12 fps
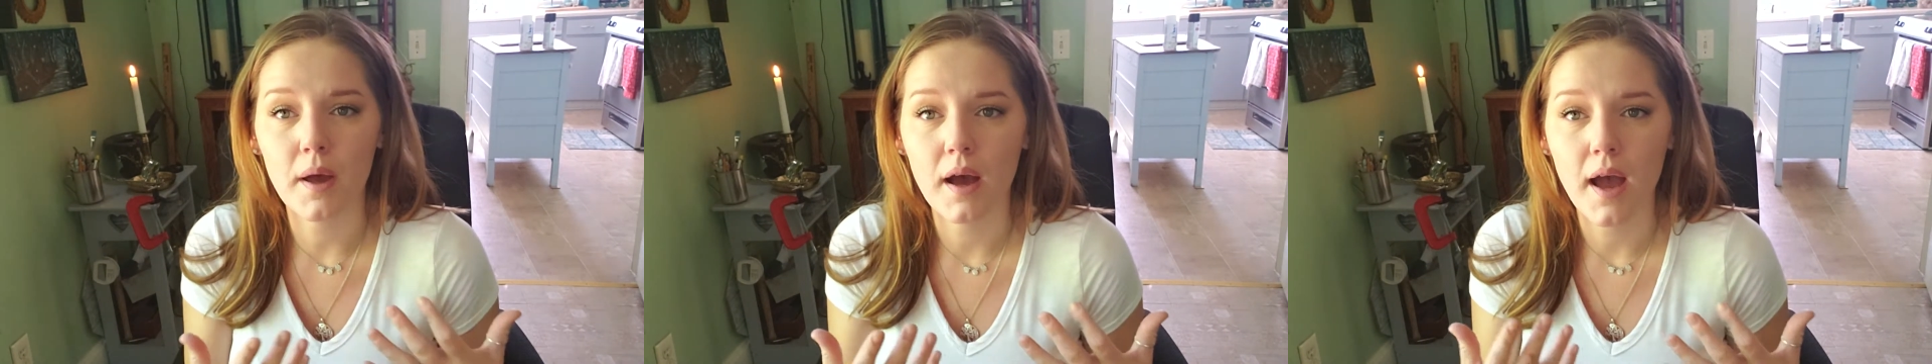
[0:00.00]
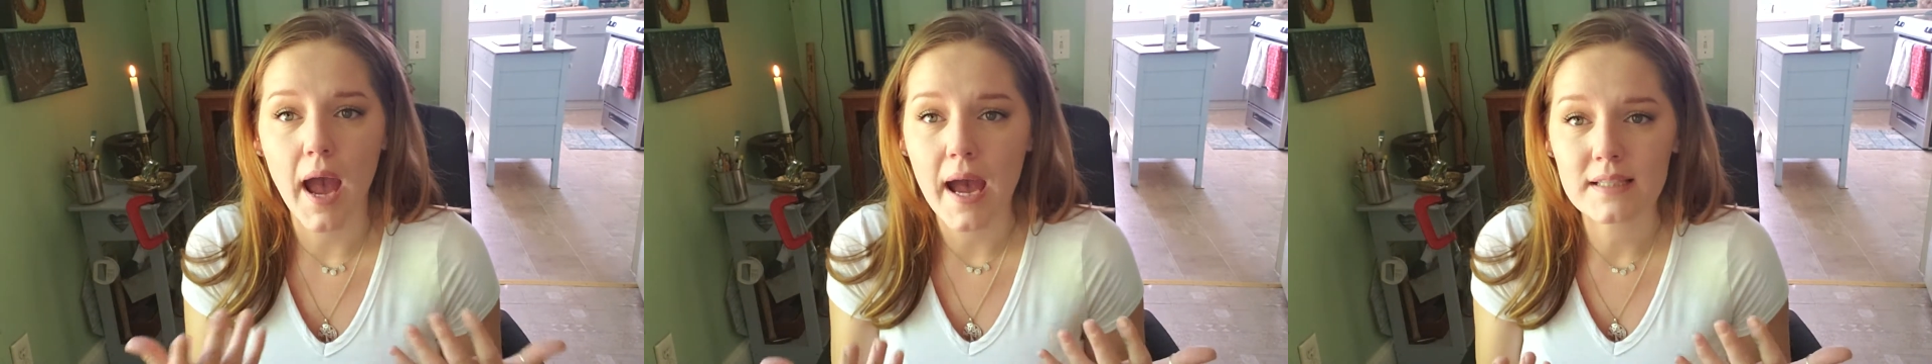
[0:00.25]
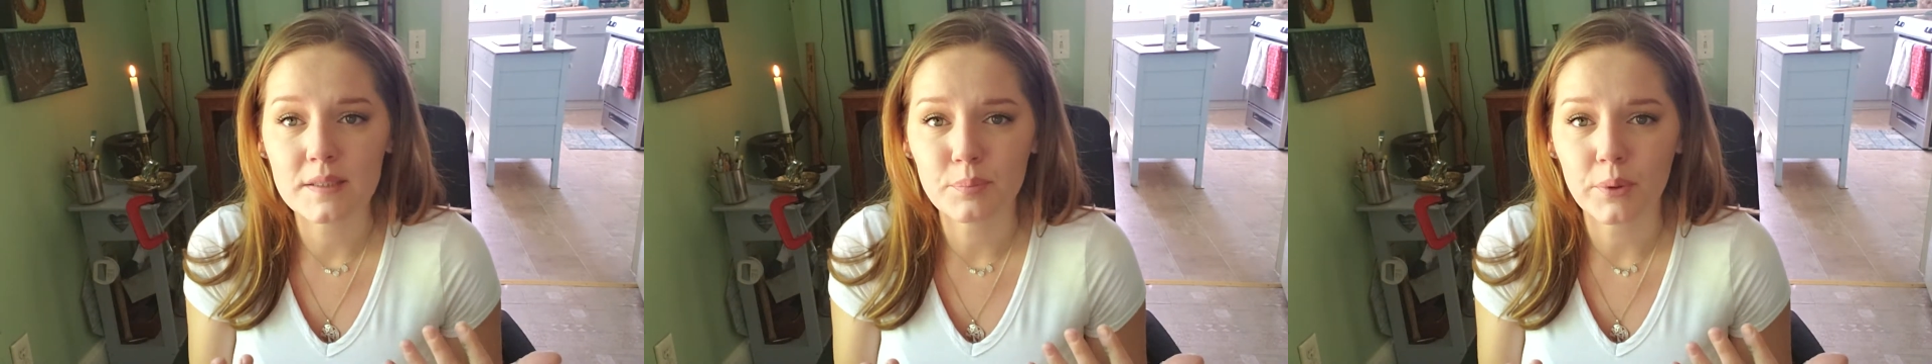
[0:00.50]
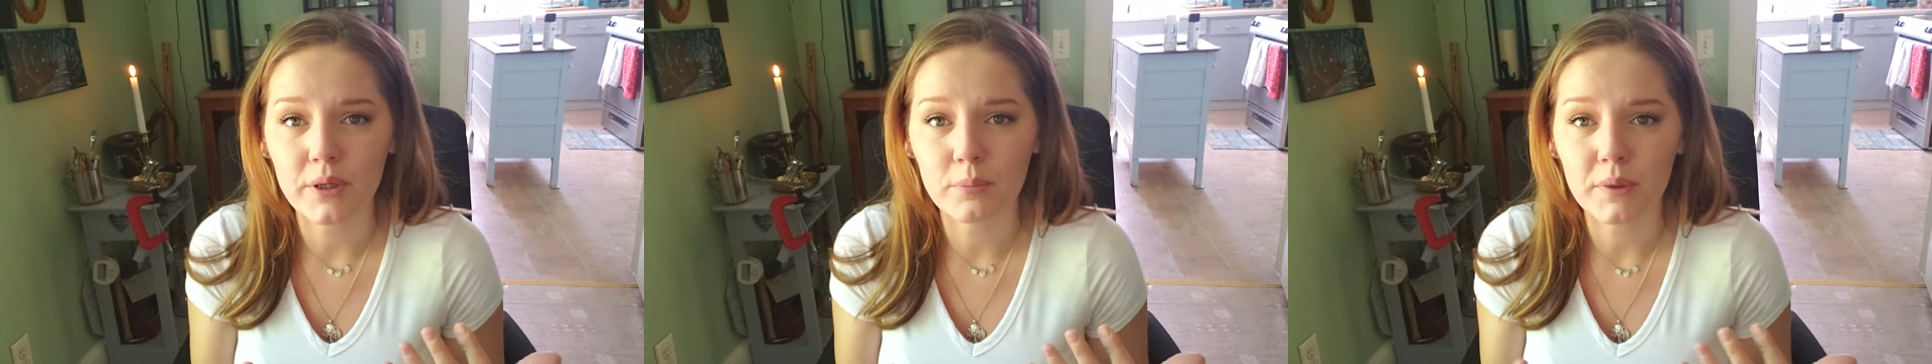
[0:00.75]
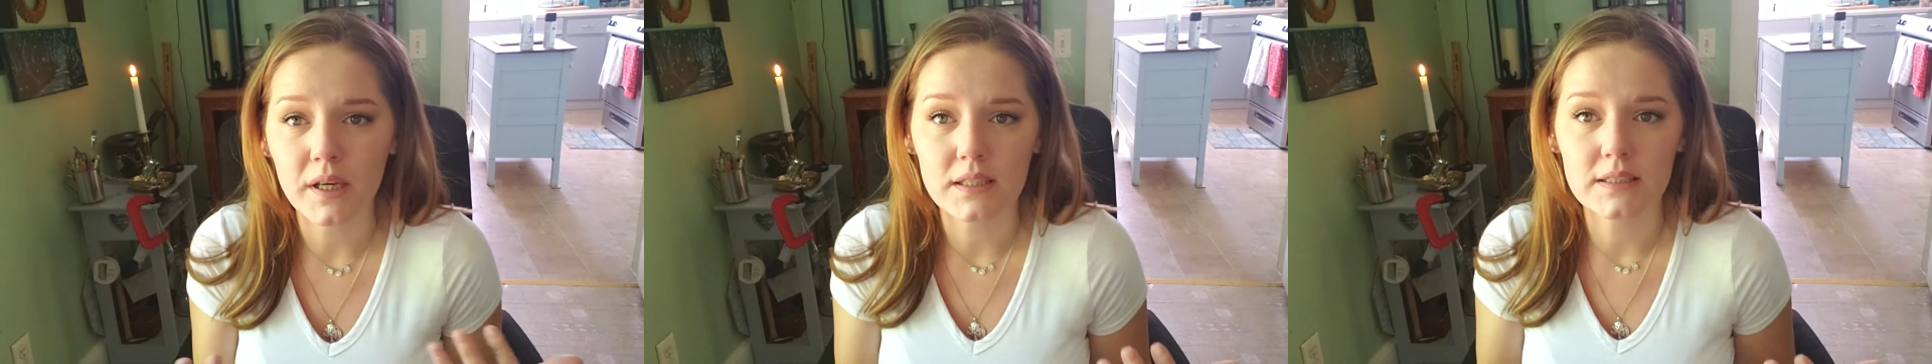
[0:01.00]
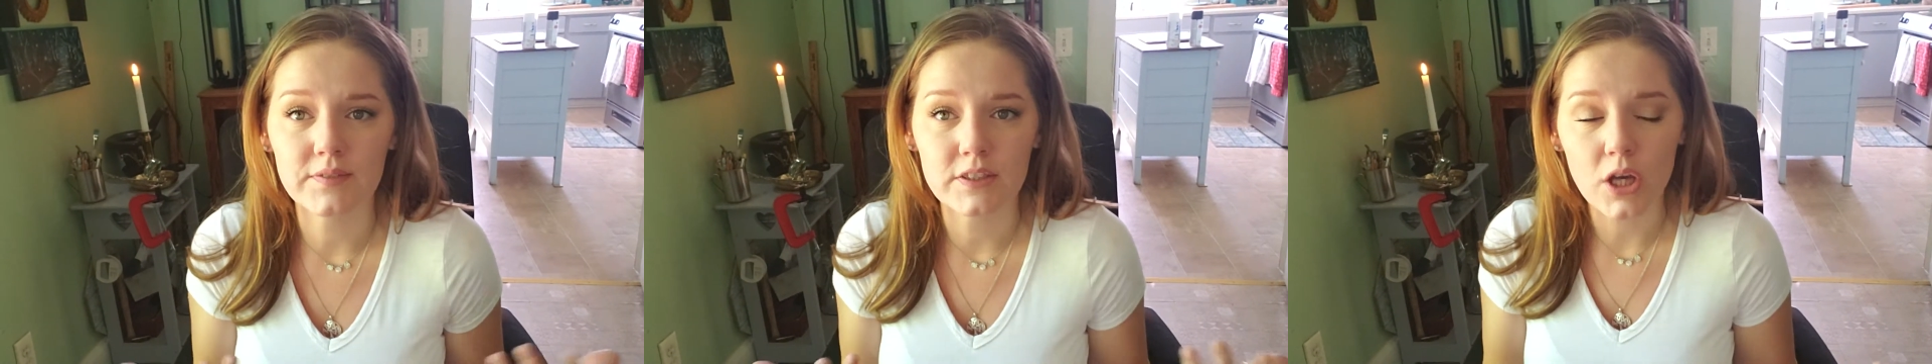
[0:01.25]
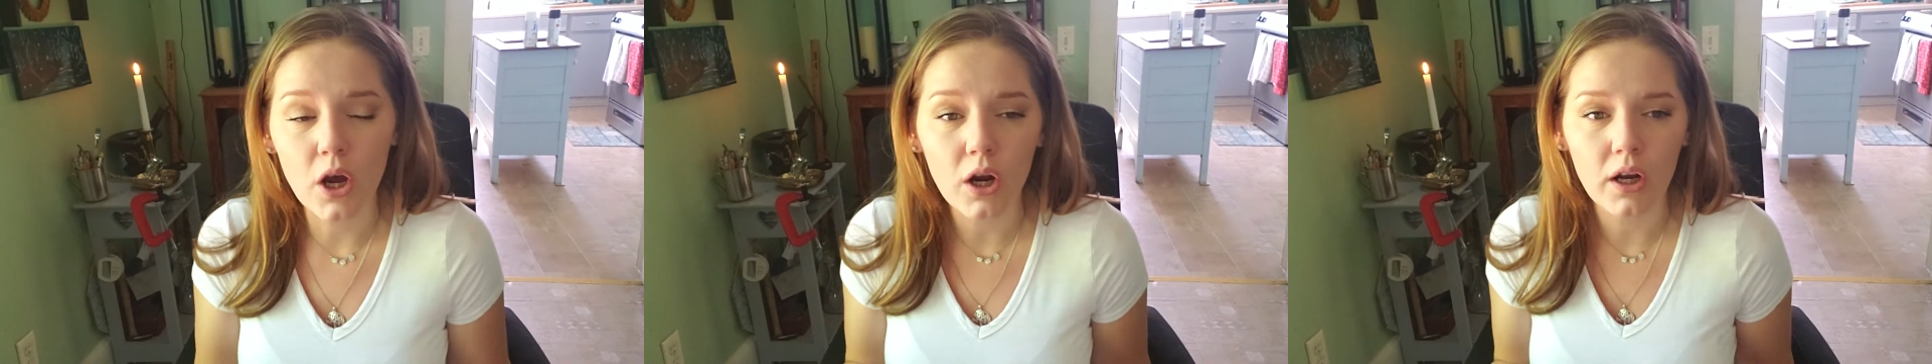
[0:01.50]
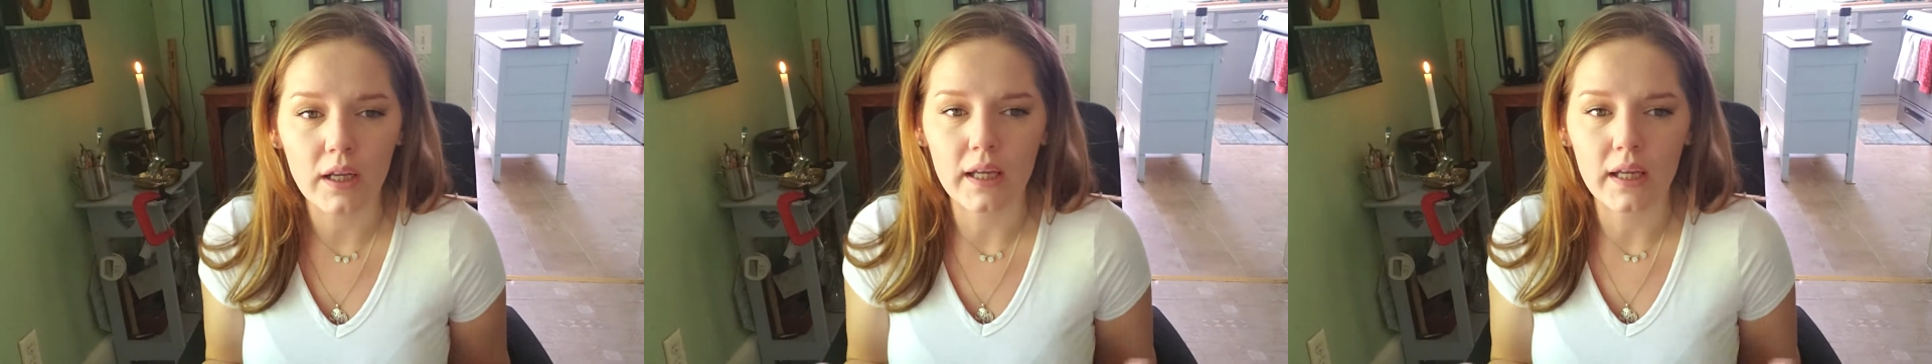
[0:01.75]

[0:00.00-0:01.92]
aspirin because of his heart.